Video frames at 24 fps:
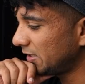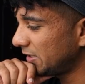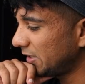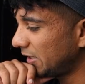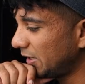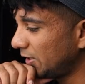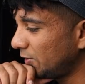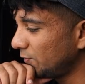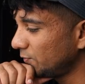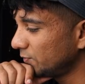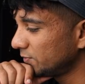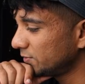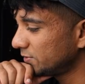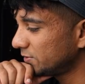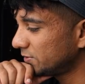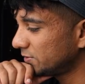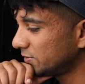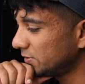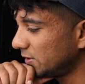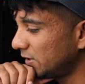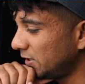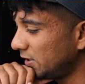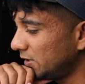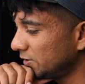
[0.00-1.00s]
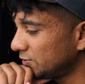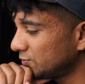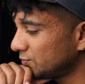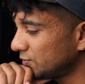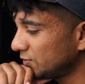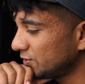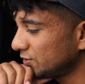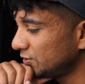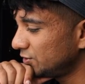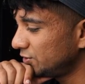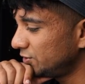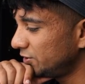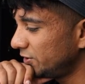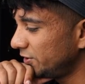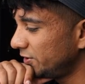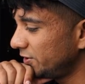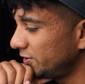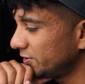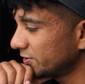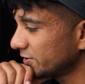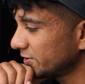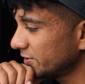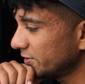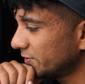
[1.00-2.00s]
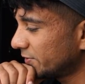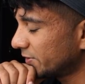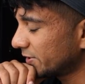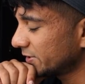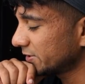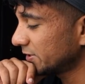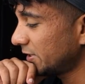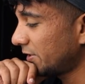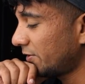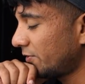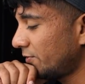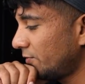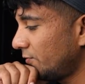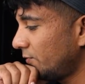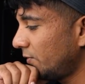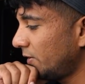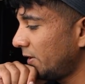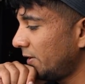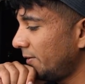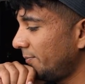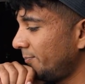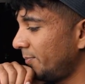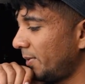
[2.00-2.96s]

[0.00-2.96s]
I always trust Genius Lyrics. I don't know why.